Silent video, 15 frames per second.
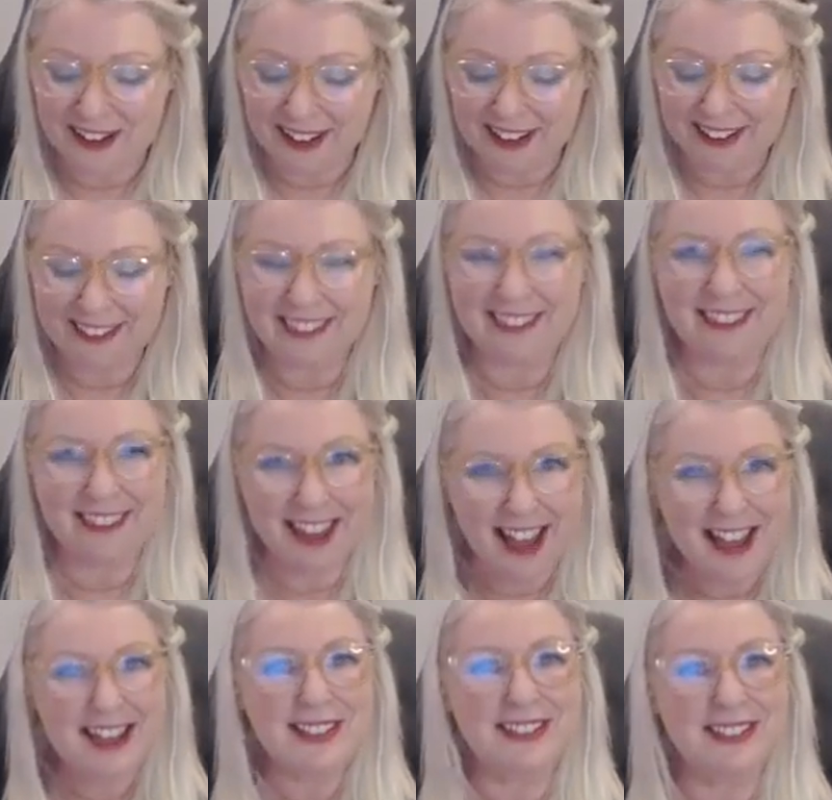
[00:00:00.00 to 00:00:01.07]
Like,
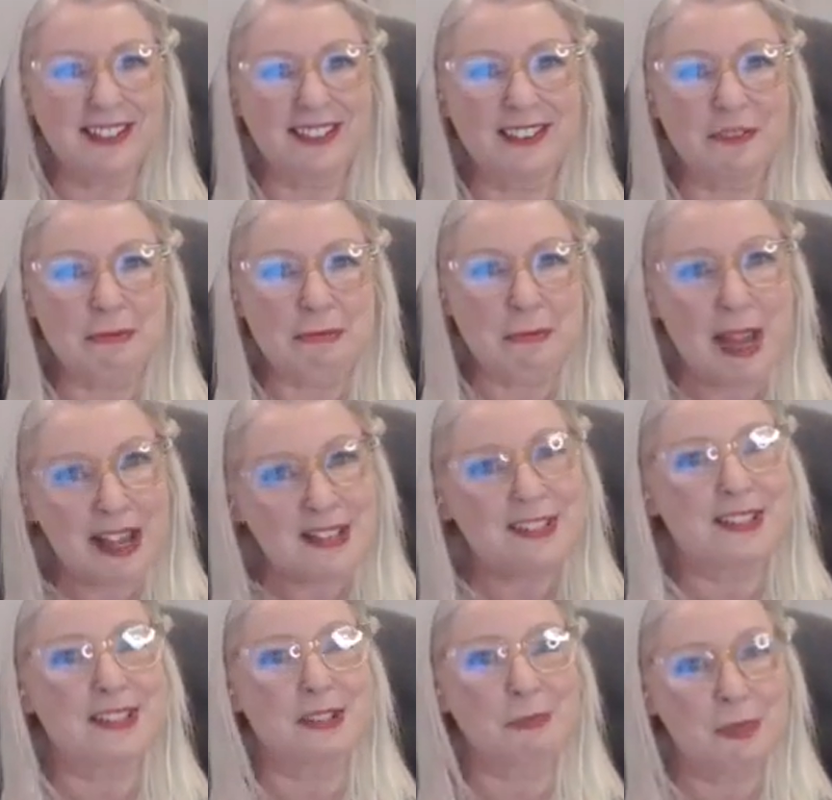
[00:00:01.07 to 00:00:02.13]
that
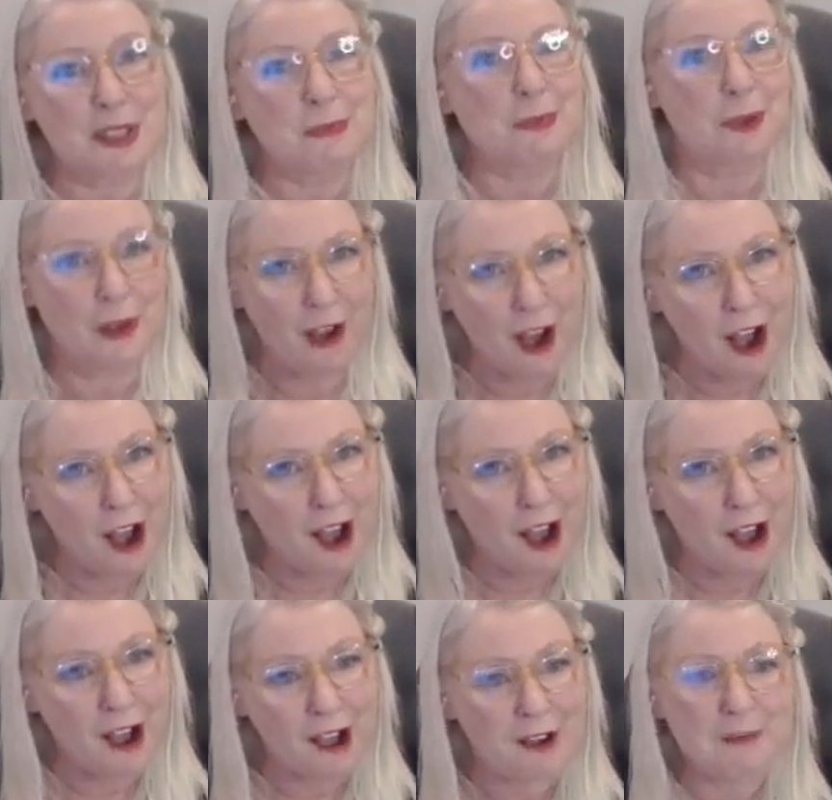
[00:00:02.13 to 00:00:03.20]
messes people
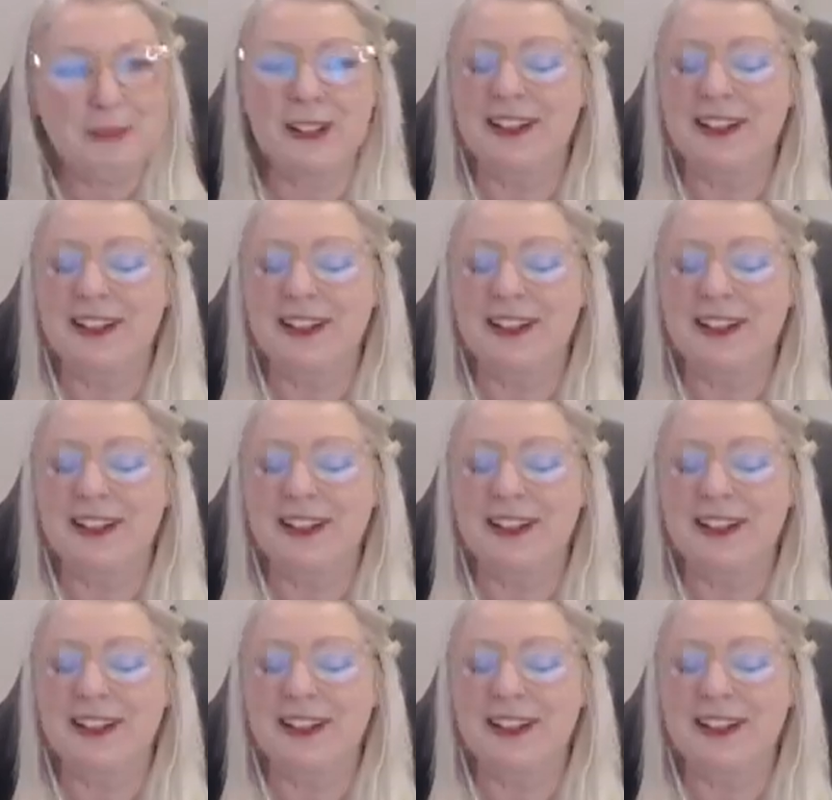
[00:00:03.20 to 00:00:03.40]
up.